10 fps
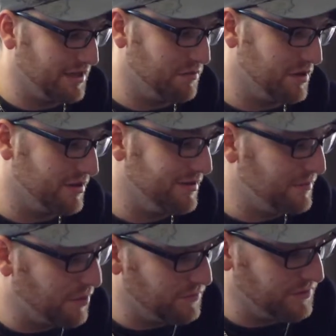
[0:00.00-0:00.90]
I want to
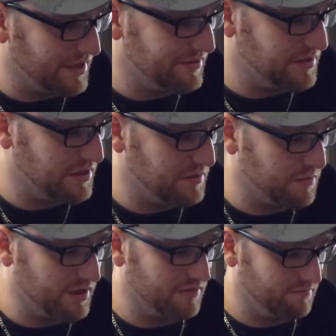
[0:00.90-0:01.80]
hopefully have it done
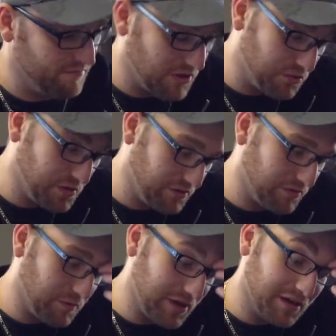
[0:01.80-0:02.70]
by a week
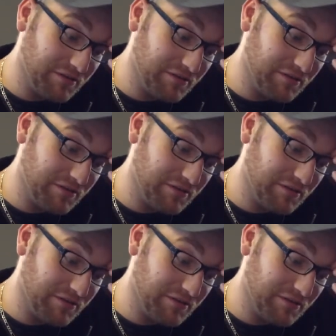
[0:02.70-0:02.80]
from now